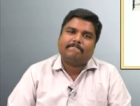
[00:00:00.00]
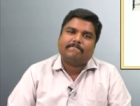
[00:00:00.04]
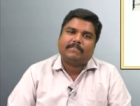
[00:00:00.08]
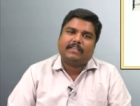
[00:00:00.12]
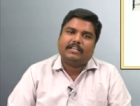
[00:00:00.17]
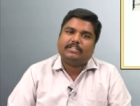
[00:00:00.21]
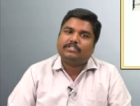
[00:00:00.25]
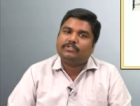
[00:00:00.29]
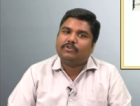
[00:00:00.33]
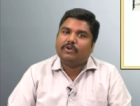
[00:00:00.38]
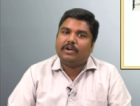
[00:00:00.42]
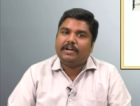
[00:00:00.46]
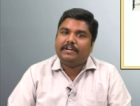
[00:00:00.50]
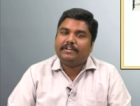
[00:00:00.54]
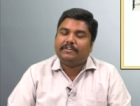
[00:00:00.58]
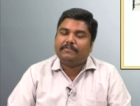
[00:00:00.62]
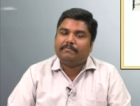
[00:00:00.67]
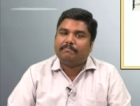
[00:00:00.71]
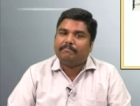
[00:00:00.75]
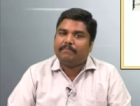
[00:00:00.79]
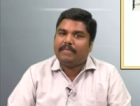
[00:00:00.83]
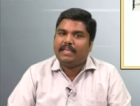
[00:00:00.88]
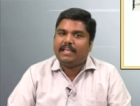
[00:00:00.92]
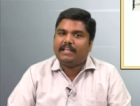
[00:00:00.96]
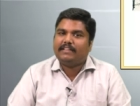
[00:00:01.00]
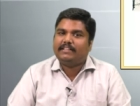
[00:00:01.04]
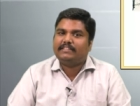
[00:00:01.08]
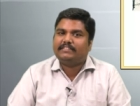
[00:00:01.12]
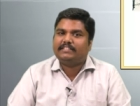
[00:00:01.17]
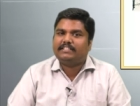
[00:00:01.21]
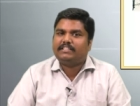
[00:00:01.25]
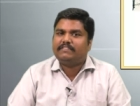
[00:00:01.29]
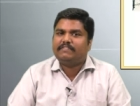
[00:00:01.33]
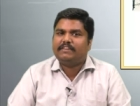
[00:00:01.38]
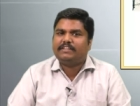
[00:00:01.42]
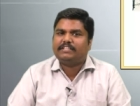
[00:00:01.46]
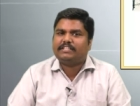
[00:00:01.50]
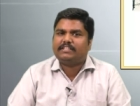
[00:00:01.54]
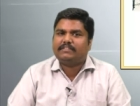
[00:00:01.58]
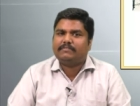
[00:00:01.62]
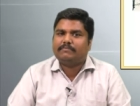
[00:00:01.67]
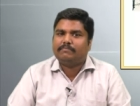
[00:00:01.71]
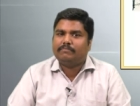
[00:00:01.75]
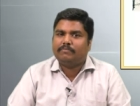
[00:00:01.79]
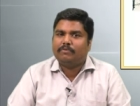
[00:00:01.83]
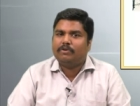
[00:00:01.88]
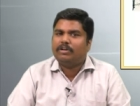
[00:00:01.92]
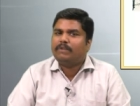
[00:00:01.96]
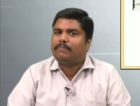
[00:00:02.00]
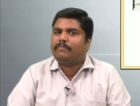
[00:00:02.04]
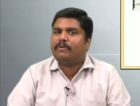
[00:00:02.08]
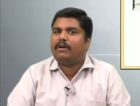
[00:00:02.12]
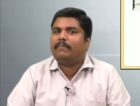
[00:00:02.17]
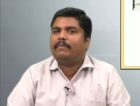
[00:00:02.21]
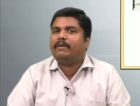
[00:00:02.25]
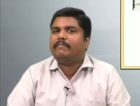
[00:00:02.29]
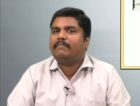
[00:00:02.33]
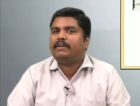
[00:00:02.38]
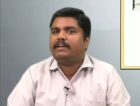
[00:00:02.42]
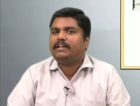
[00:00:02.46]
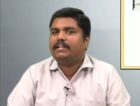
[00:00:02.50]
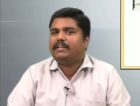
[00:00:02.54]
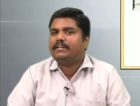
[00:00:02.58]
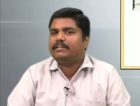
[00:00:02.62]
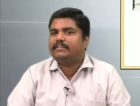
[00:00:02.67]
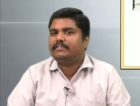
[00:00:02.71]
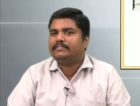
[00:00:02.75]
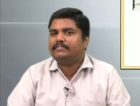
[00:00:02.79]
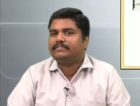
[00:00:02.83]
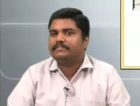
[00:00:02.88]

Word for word: is going to make the situation more problematic.